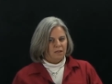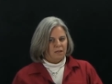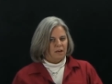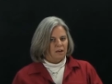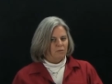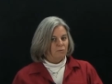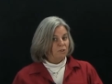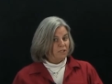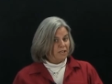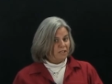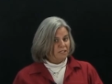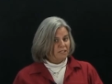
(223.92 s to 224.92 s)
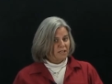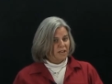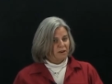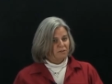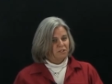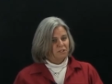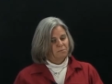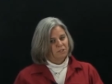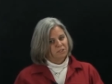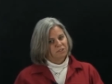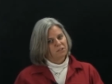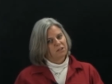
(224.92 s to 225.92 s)
Uh, related to counting,
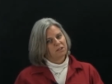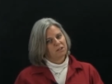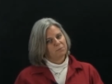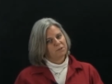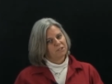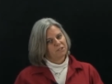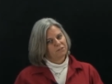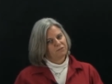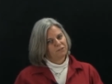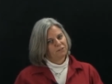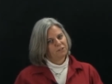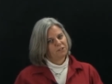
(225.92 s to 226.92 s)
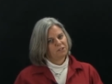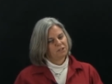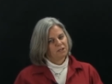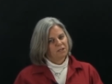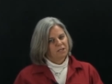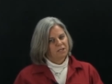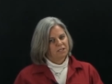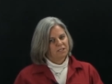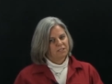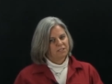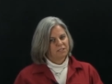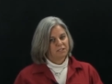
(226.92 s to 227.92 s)
but still a little bit different,
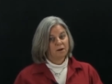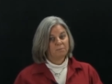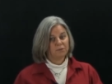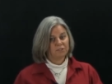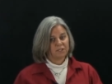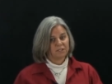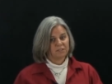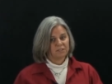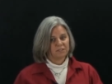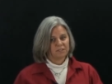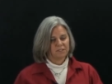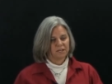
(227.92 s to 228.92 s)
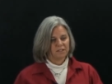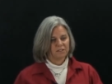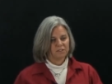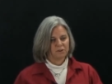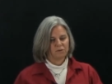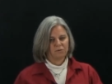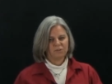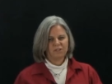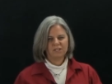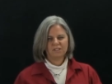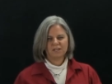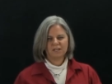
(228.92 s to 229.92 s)
is number sense. And so
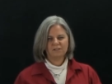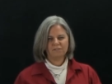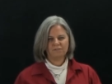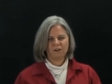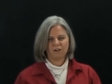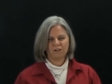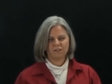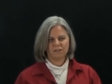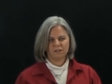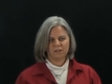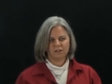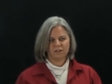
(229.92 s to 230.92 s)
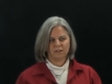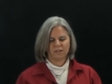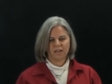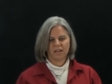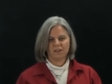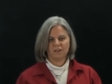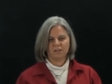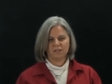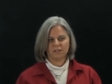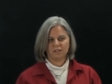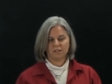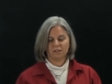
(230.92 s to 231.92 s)
these kind of fall in the K,
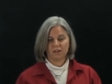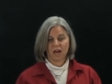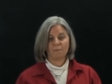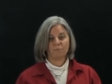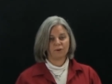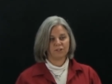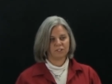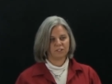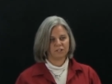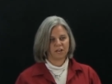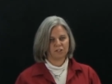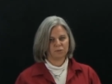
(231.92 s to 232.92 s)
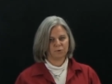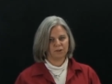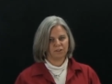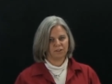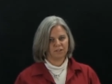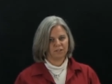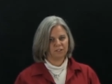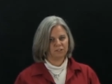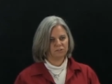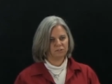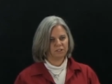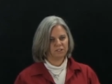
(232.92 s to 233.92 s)
the operations and algebraic thinking
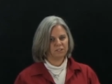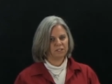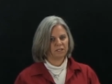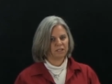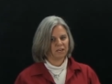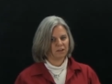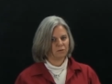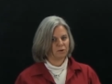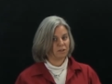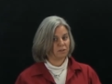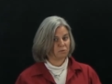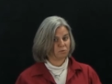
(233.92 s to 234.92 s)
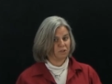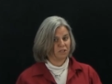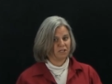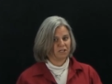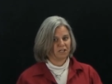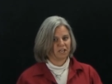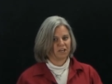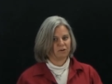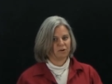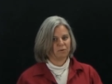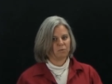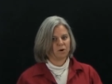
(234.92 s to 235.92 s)
strands like KOA3 and
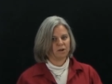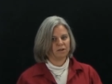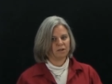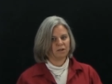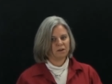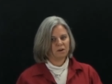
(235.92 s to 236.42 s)
KOA1.